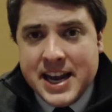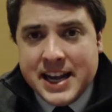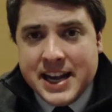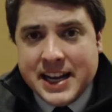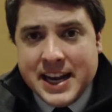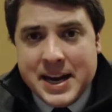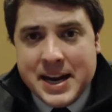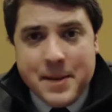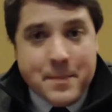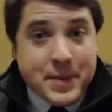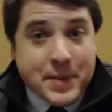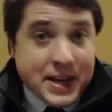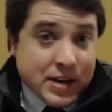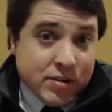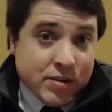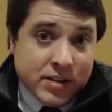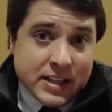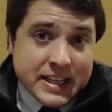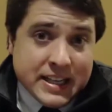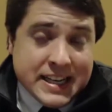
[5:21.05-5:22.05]
it can
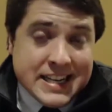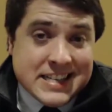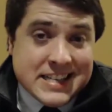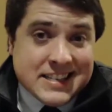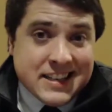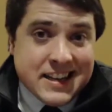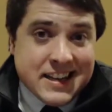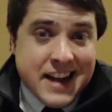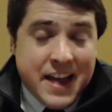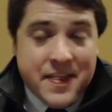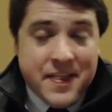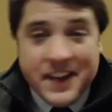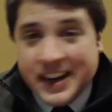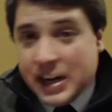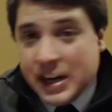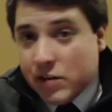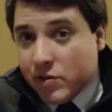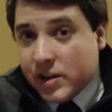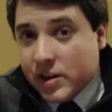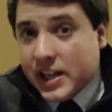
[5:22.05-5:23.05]
appear really easy and then
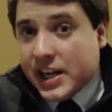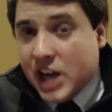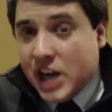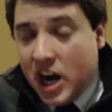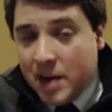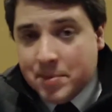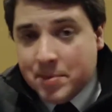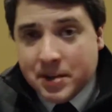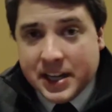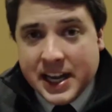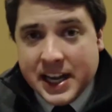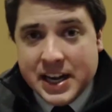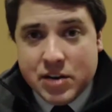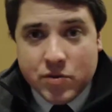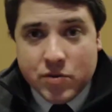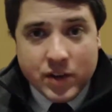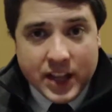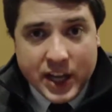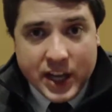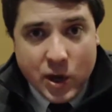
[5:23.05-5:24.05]
get really
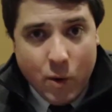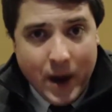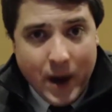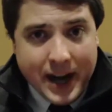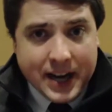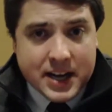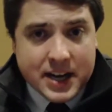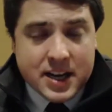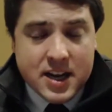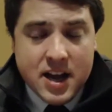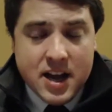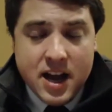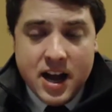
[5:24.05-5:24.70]
complicated really quick.